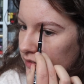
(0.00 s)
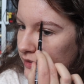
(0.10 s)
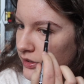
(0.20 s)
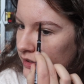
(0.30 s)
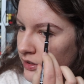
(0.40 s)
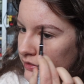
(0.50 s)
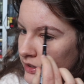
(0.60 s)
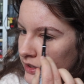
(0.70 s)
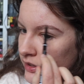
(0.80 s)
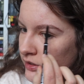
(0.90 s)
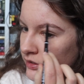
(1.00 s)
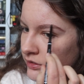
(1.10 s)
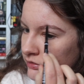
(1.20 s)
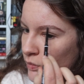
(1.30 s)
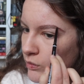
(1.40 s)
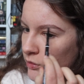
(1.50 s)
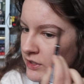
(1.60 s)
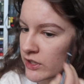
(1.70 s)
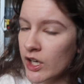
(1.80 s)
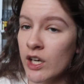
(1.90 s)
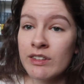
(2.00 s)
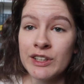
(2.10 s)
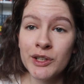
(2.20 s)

So I don't really know what will be occurring.